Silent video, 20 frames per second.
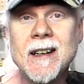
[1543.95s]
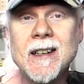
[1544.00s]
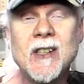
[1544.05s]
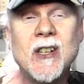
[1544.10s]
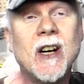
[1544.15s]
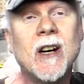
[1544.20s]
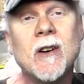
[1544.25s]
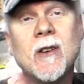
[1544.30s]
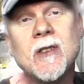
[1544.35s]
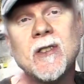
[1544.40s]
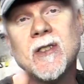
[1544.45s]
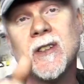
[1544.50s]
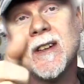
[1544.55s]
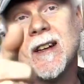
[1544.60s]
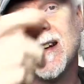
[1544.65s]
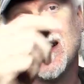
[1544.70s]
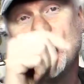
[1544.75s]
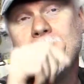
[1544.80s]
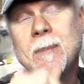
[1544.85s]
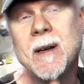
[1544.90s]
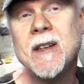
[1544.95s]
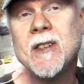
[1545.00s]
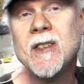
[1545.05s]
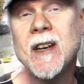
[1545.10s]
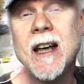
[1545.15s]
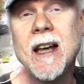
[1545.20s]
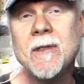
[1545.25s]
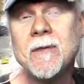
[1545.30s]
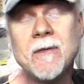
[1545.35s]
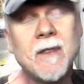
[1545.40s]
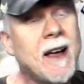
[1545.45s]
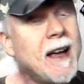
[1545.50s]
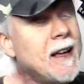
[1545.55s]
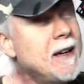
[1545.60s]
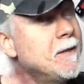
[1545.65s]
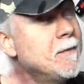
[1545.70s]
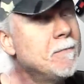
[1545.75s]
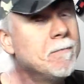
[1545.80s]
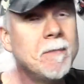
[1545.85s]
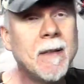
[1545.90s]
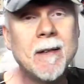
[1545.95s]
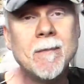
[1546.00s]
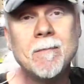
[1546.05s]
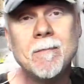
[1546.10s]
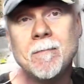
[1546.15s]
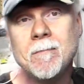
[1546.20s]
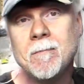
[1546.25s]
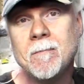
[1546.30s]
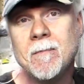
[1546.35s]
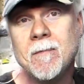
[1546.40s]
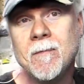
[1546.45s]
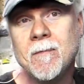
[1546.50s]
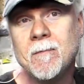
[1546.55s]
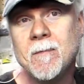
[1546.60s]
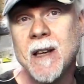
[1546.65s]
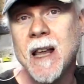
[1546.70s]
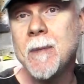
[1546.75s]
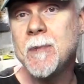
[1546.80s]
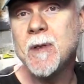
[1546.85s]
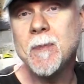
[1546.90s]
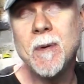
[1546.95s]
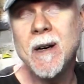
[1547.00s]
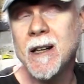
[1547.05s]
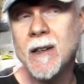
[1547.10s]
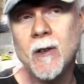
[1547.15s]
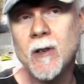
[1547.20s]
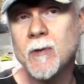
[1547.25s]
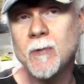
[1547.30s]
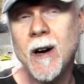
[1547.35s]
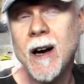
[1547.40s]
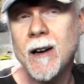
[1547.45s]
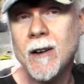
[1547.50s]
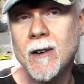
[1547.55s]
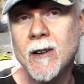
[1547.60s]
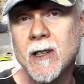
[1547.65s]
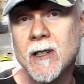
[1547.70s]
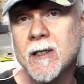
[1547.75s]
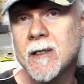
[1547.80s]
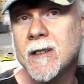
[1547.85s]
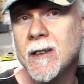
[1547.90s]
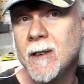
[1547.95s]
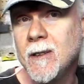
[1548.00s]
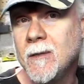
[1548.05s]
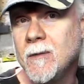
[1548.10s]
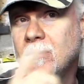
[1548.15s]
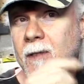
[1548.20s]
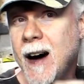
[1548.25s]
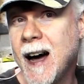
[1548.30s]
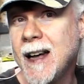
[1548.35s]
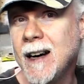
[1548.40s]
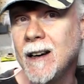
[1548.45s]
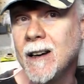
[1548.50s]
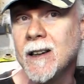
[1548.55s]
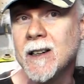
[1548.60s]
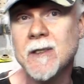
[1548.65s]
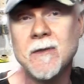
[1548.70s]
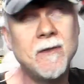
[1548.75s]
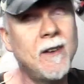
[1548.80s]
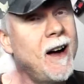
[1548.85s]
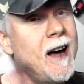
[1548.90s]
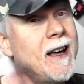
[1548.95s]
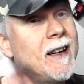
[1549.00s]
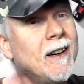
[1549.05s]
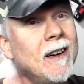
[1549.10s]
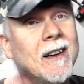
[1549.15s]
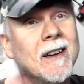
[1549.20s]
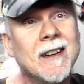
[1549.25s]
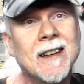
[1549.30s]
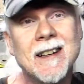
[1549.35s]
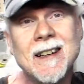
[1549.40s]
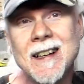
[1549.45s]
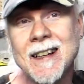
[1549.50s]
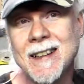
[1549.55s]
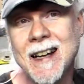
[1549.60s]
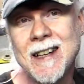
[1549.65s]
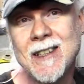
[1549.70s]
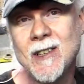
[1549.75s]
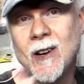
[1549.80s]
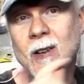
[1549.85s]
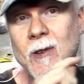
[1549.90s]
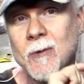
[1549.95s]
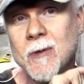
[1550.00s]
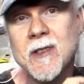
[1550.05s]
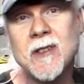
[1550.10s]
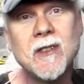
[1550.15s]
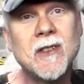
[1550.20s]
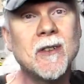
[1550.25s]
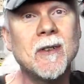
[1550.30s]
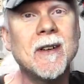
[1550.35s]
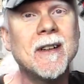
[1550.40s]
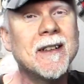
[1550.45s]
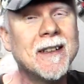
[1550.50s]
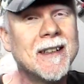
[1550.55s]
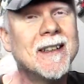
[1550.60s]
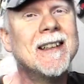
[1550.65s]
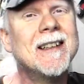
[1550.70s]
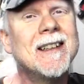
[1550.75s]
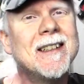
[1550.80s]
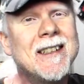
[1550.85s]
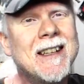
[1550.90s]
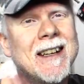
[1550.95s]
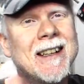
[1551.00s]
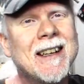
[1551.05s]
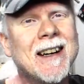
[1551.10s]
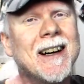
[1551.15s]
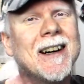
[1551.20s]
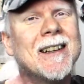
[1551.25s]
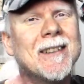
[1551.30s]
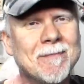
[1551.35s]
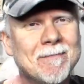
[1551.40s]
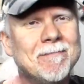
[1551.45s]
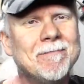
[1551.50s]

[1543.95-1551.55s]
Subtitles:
Cheers, be safe, and keep spinning those records. You know, vinyl is vinyl, and that's all there is to it. Take care.